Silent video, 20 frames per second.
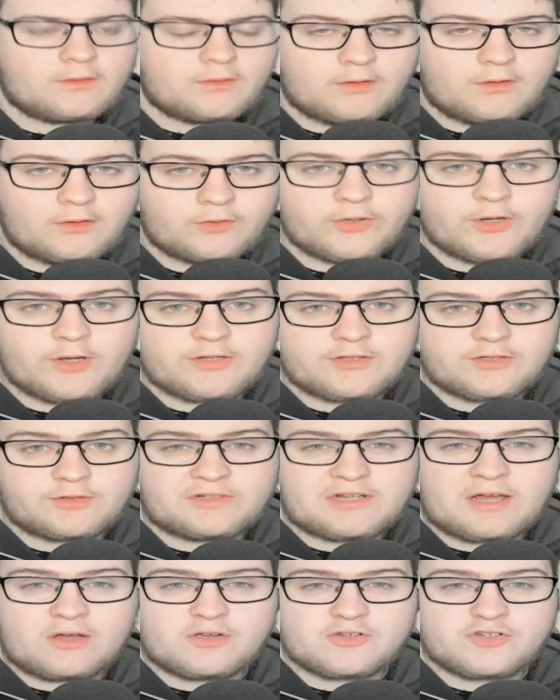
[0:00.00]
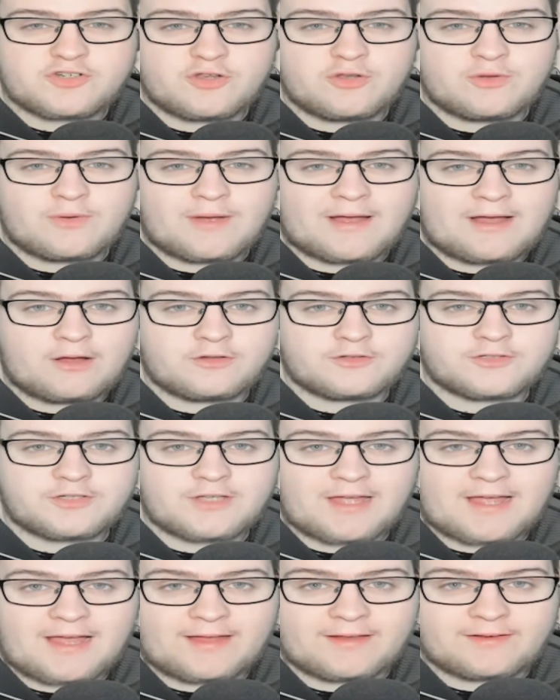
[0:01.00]
Okay, so now I'll show you how
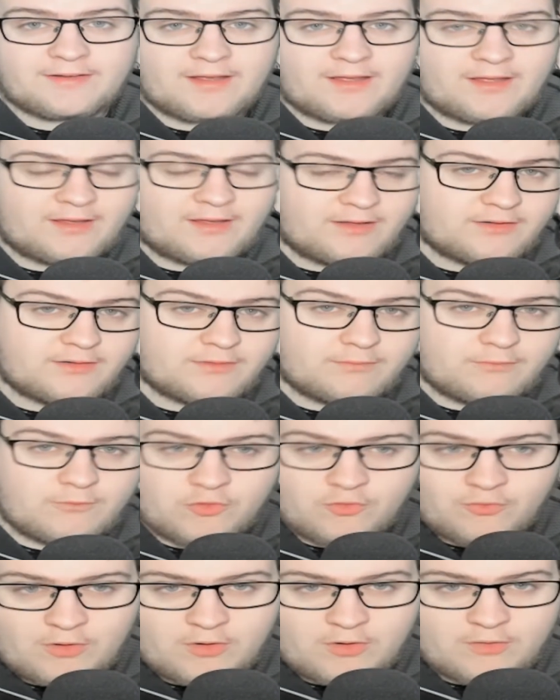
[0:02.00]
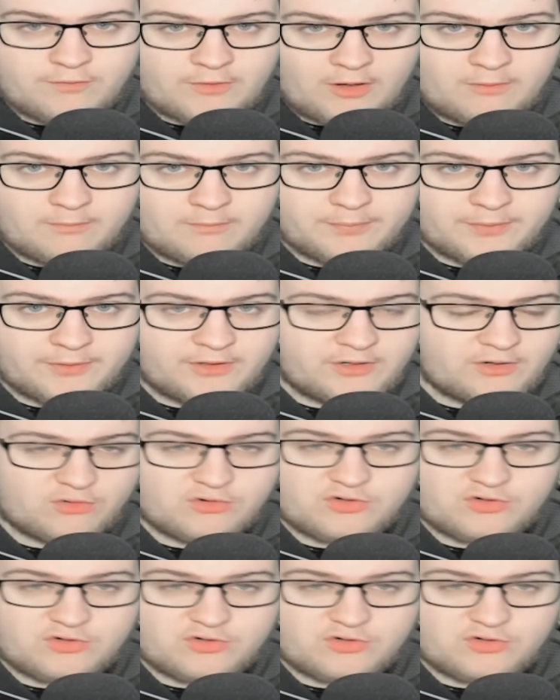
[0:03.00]
to add a growth company or